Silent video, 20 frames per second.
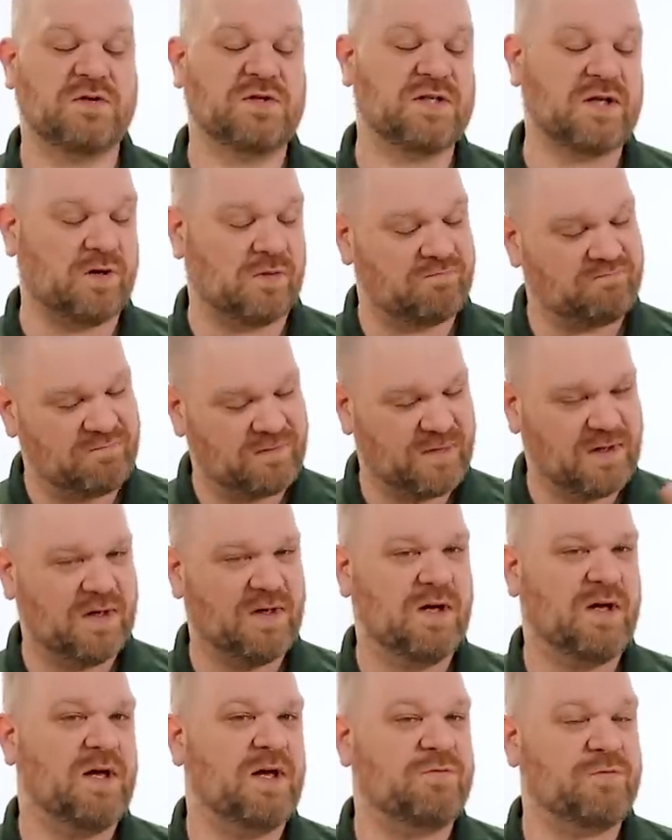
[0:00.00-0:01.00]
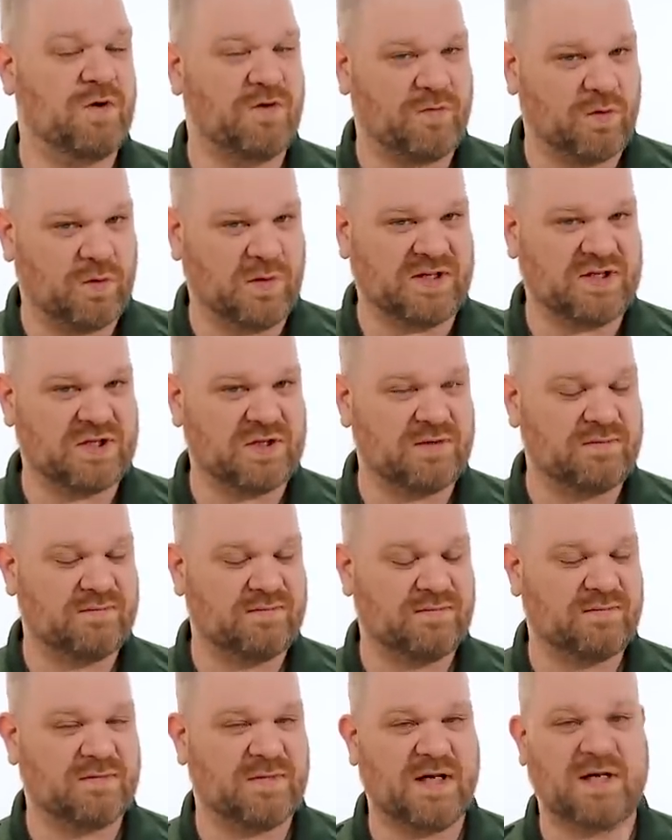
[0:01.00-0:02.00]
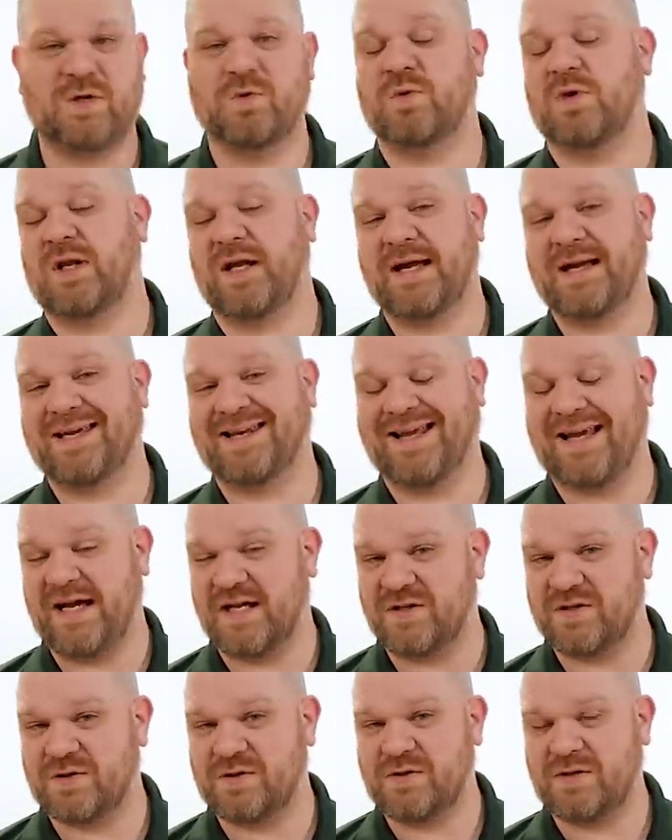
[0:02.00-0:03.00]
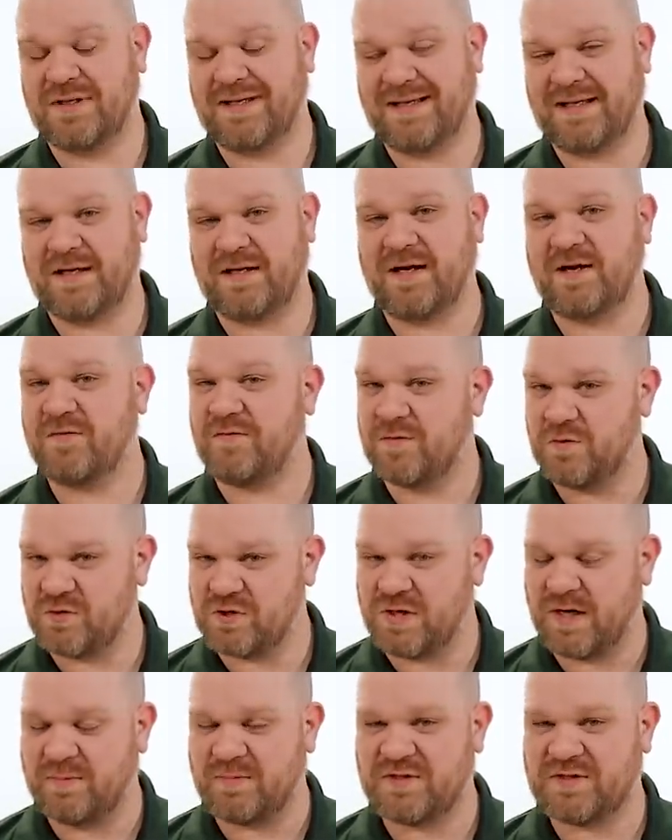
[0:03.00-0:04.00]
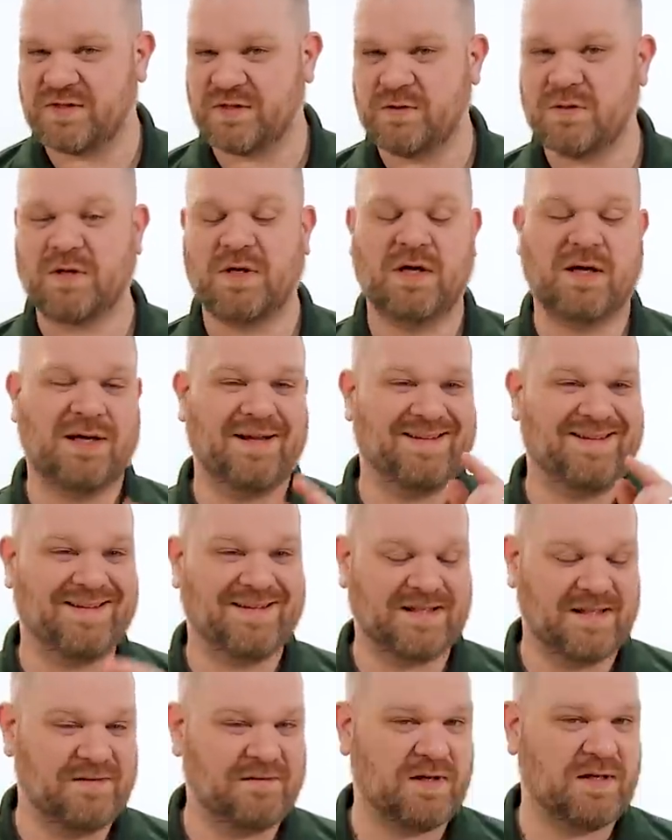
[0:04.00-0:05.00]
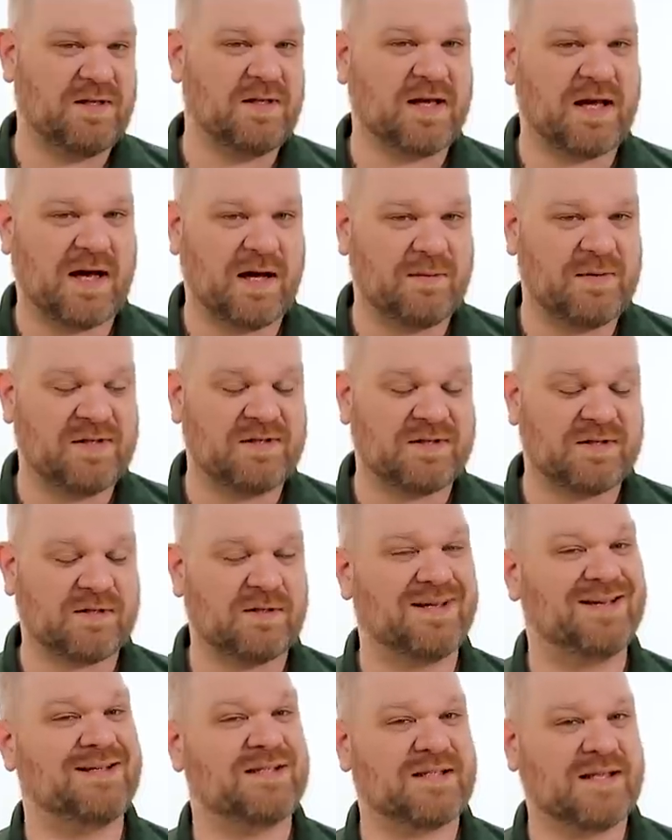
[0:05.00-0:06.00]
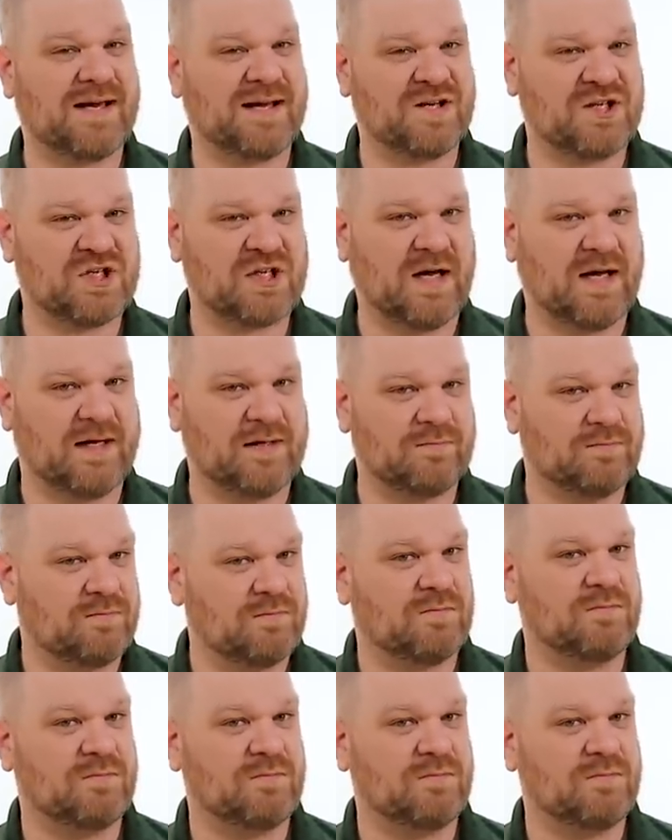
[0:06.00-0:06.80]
So if you have a question and you would like it answered in a future episode, leave it in the comments and it's got a shot